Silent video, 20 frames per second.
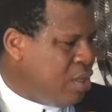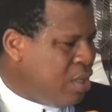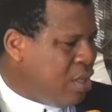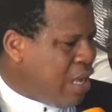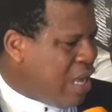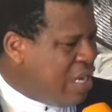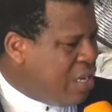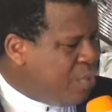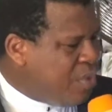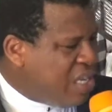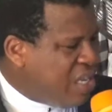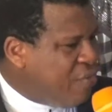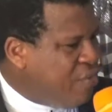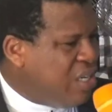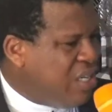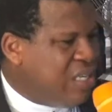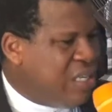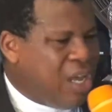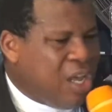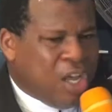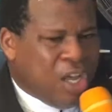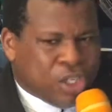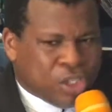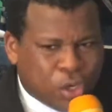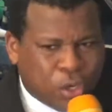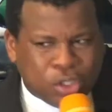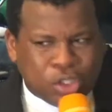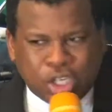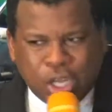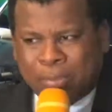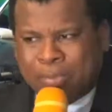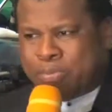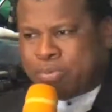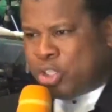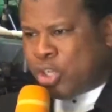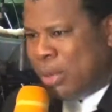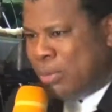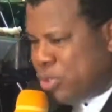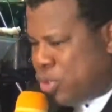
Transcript: And he will give. So sometimes